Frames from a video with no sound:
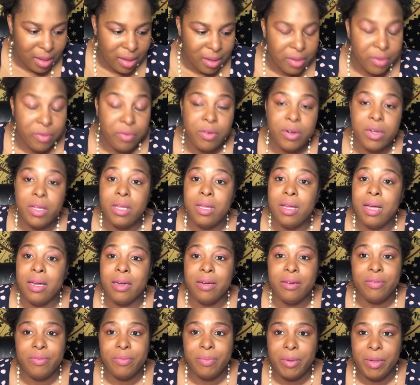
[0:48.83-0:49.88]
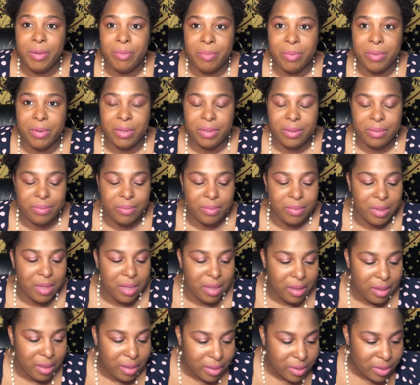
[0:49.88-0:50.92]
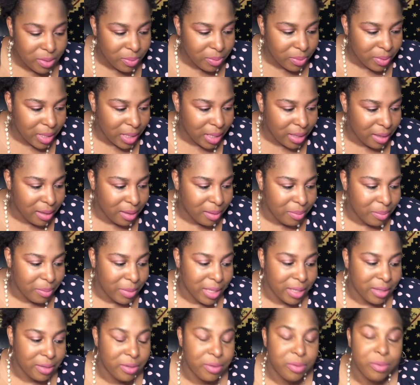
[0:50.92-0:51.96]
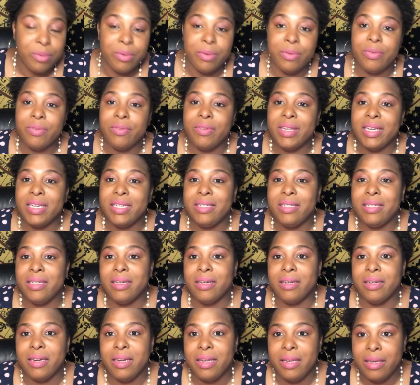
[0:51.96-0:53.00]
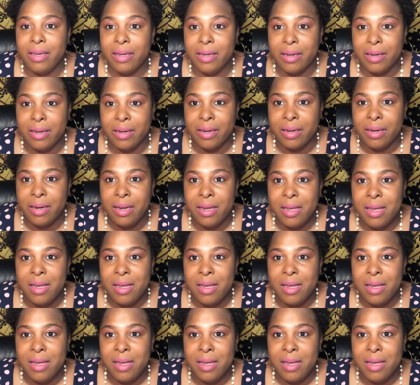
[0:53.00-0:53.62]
For a lot of people, this week meant reflecting on a year